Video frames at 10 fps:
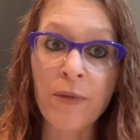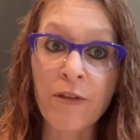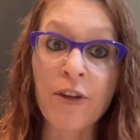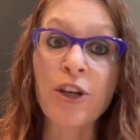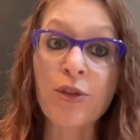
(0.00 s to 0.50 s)

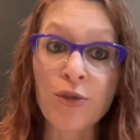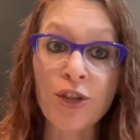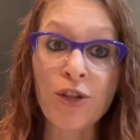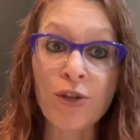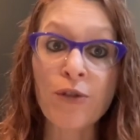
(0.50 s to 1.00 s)
for you
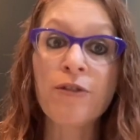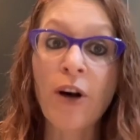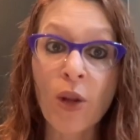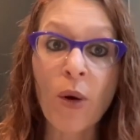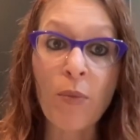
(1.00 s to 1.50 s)
to
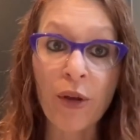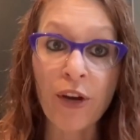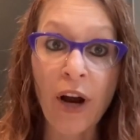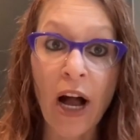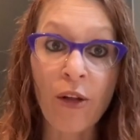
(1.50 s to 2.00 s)
follow up with
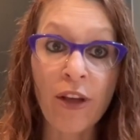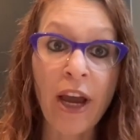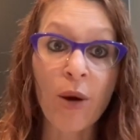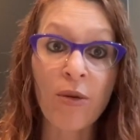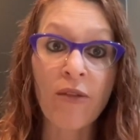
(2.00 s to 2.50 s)
your
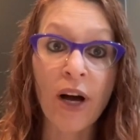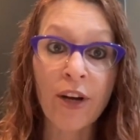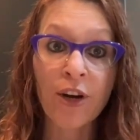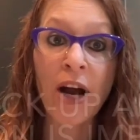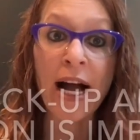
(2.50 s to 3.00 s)
healthcare
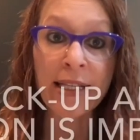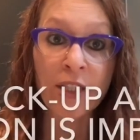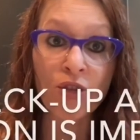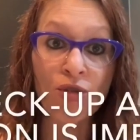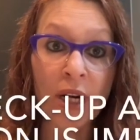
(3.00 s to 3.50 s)
provider as
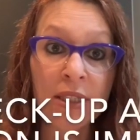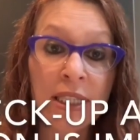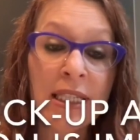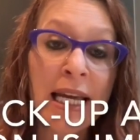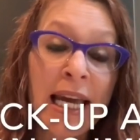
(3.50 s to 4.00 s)

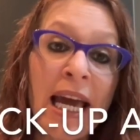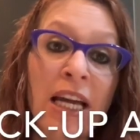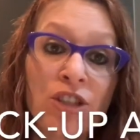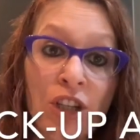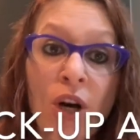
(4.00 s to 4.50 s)
instructed
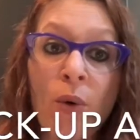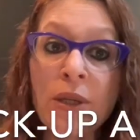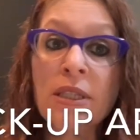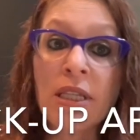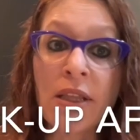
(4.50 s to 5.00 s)
and to go
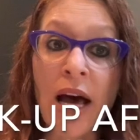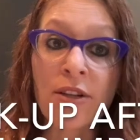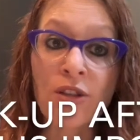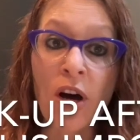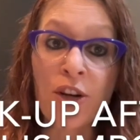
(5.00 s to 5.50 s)
and see
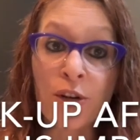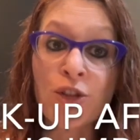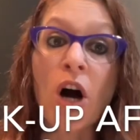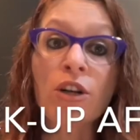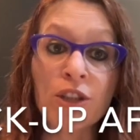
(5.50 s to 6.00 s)
your
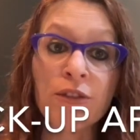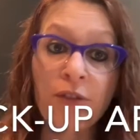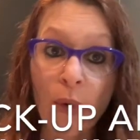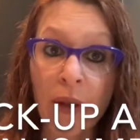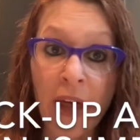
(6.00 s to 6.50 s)
doctor
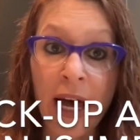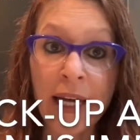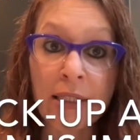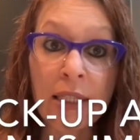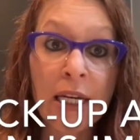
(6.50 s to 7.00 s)
for that